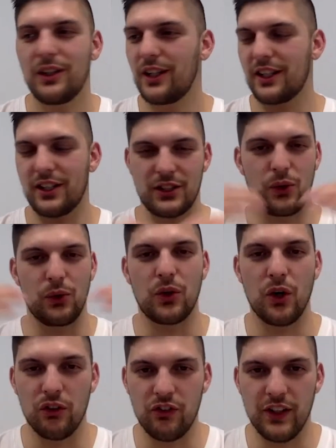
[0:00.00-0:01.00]
like this whole
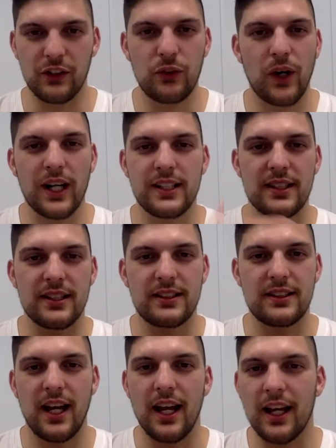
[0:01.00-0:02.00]
COVID
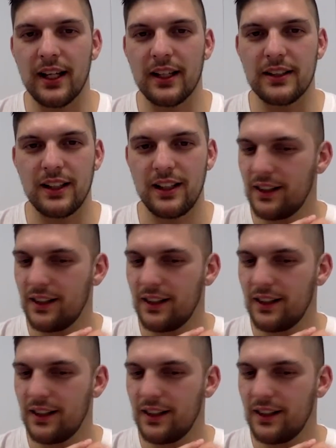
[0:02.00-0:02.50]
crisis and